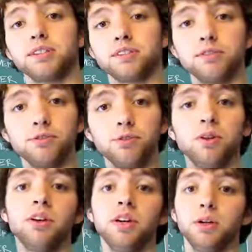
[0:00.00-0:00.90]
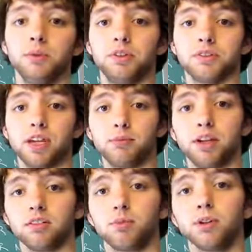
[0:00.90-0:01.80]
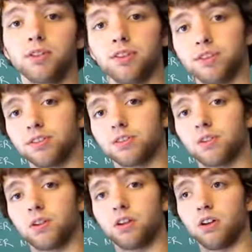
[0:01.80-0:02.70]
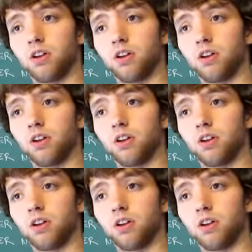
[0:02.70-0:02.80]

place as you, with the same date of birth is